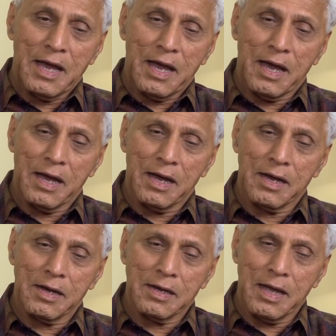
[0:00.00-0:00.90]

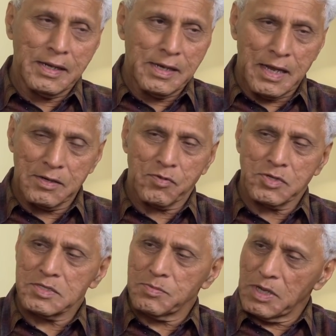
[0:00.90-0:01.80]
And yet it
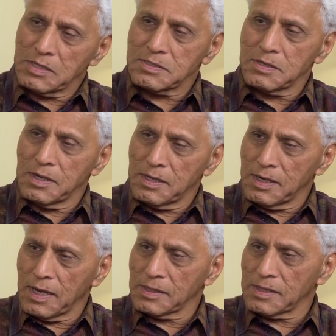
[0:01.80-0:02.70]
was the best
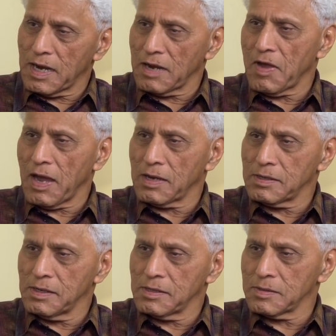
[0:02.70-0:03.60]
learning that I've
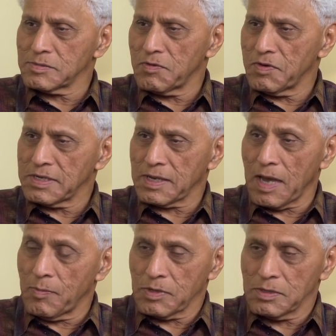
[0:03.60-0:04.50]
had in terms of raising
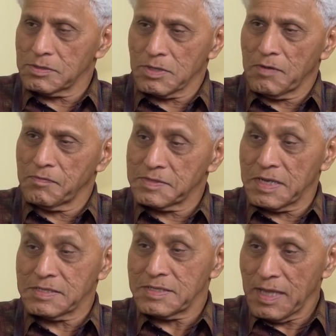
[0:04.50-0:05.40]
capital. So
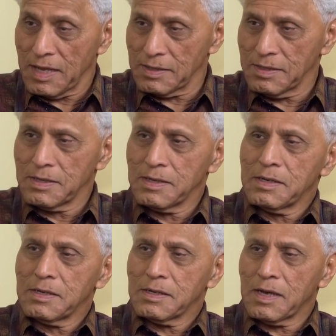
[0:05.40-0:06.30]
since then,
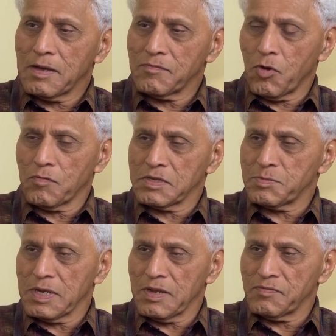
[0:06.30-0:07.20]
I've always
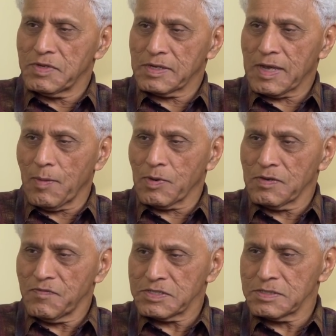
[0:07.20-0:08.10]
believed in
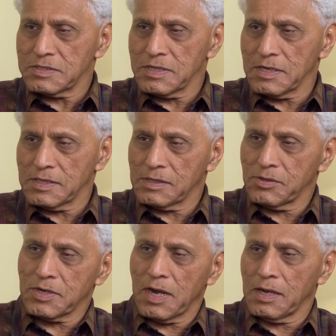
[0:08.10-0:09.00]
capital efficiency, that you
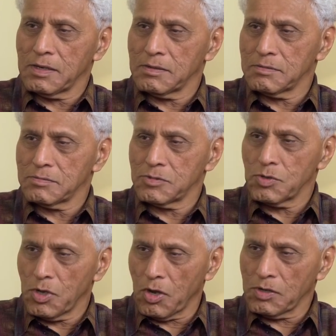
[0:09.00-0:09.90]
try and do
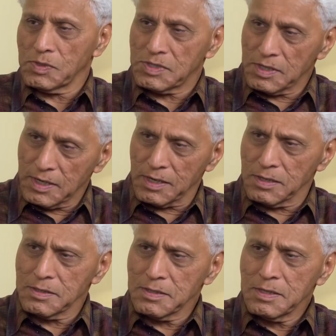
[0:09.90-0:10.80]
a lot with a
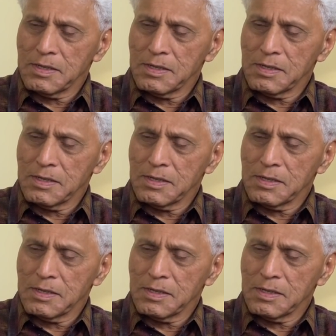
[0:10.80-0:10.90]
little,